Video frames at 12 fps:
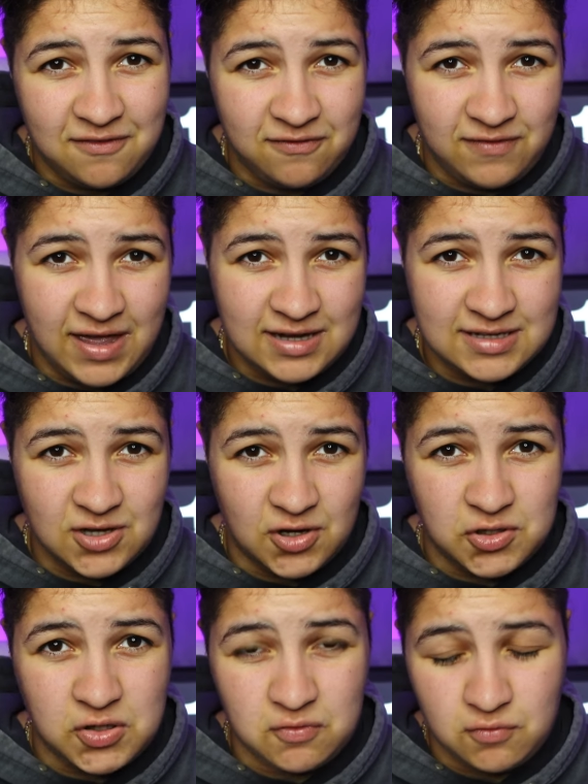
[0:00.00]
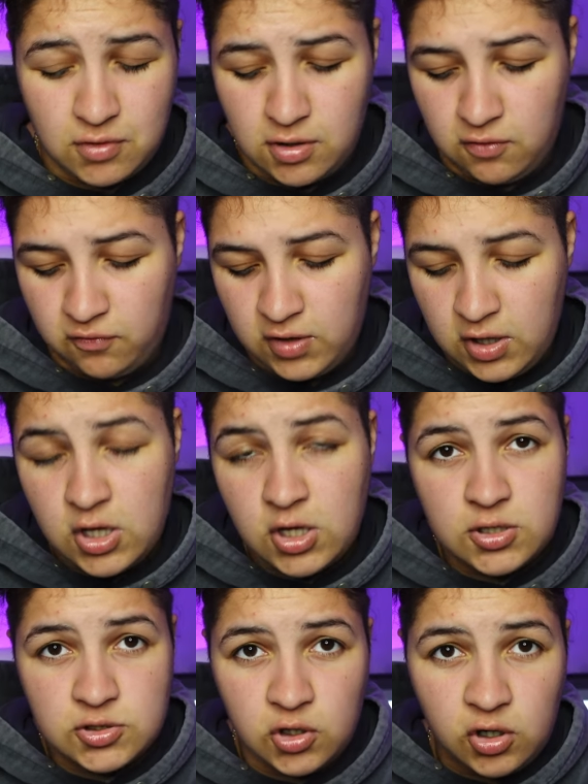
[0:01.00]
effect on your roof.
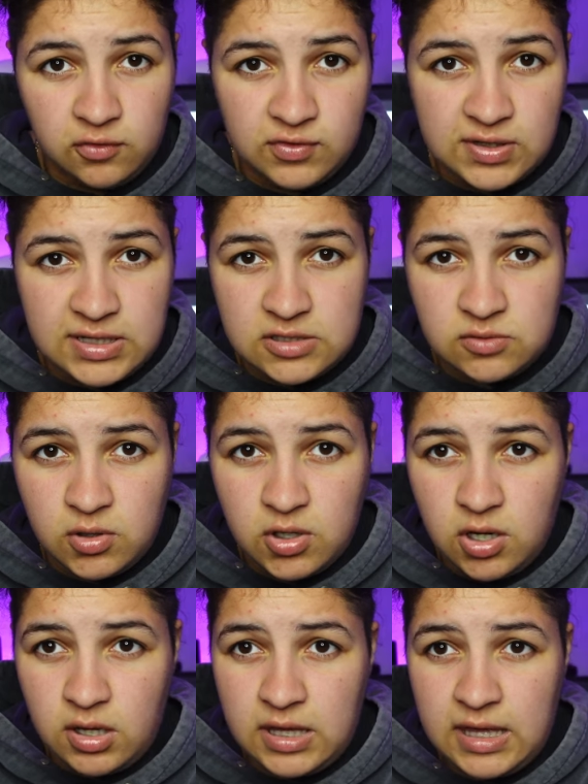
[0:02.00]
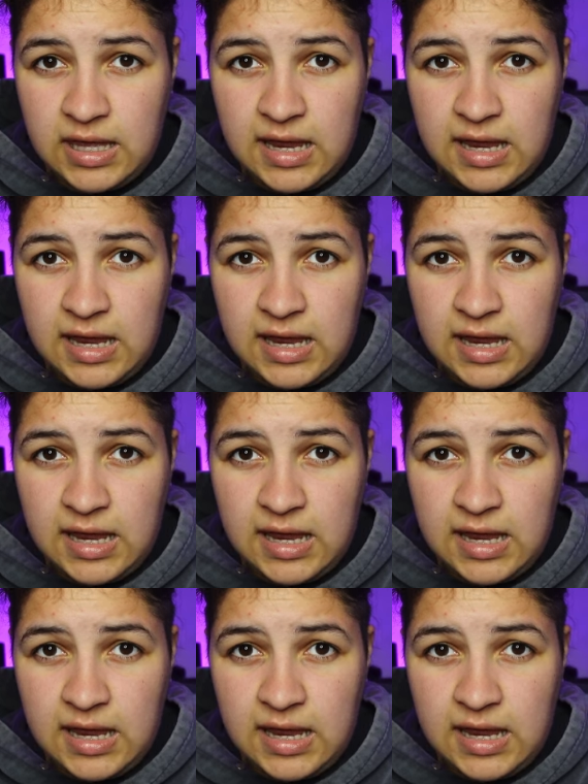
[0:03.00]
So hopefully these work.